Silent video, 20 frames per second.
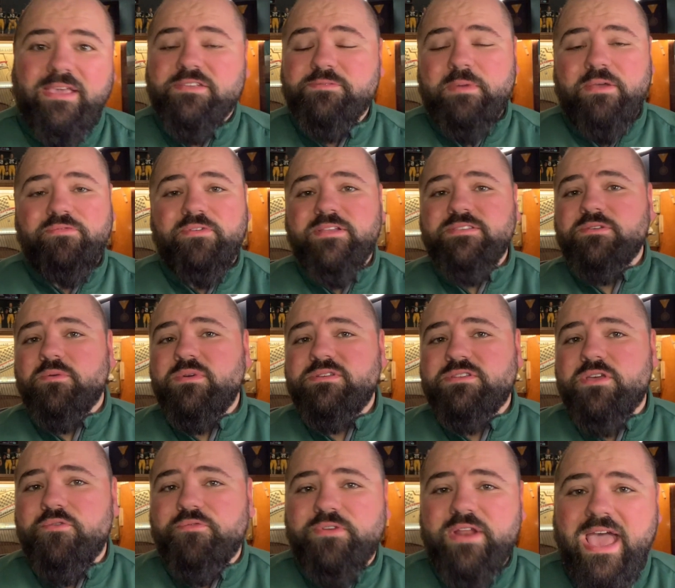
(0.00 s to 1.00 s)
As my friends at
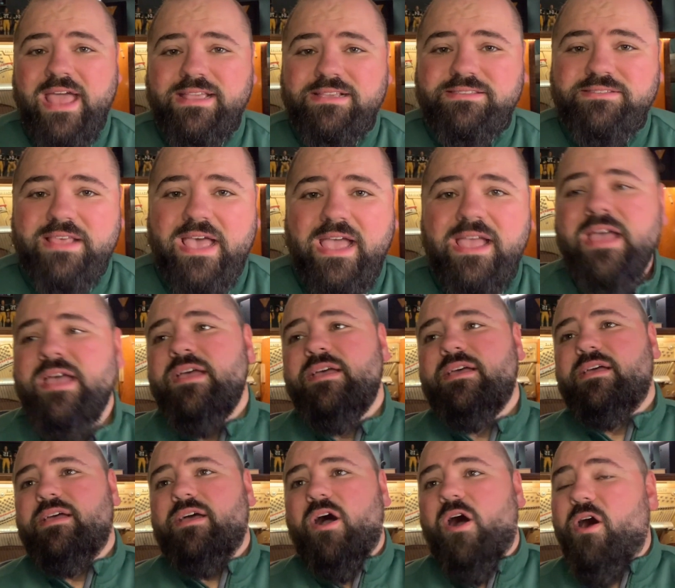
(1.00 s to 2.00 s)
Wisco Fanatics say,
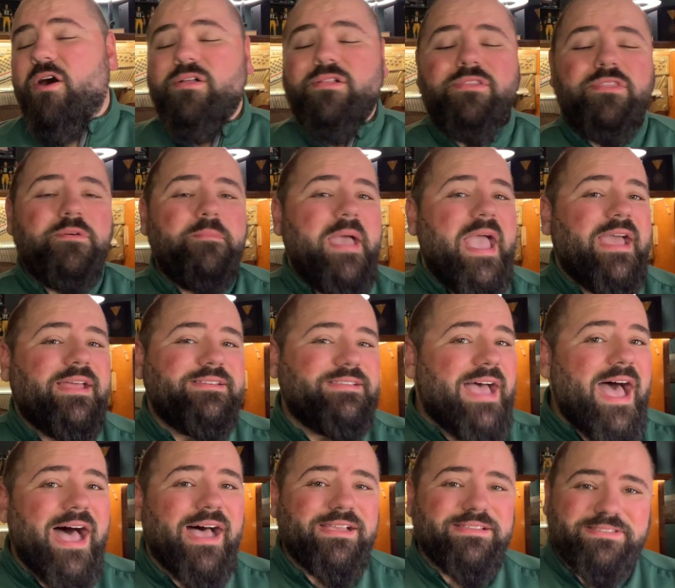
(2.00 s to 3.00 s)
all the man
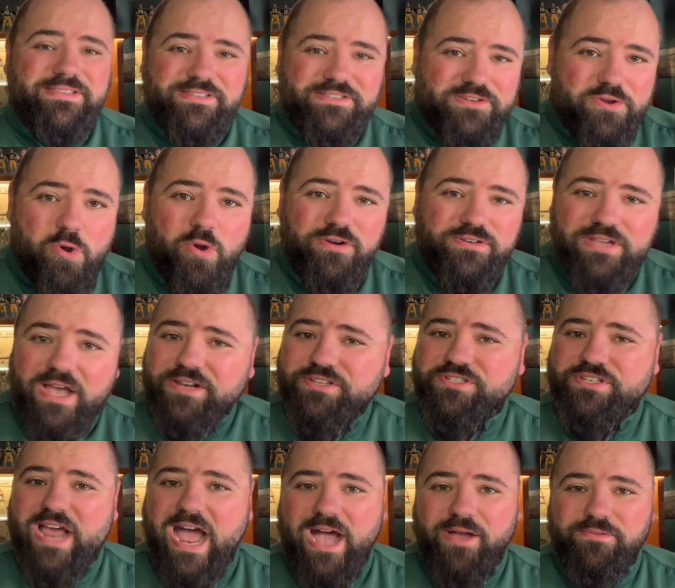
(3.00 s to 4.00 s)
does is score
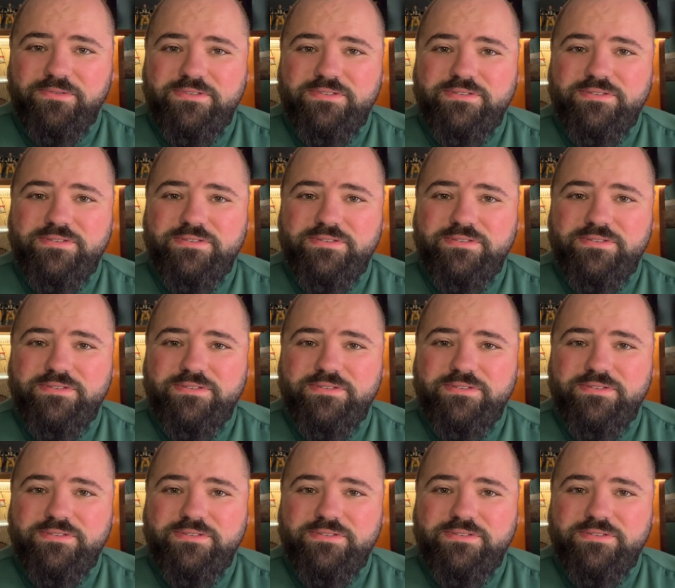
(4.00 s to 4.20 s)
touchdowns.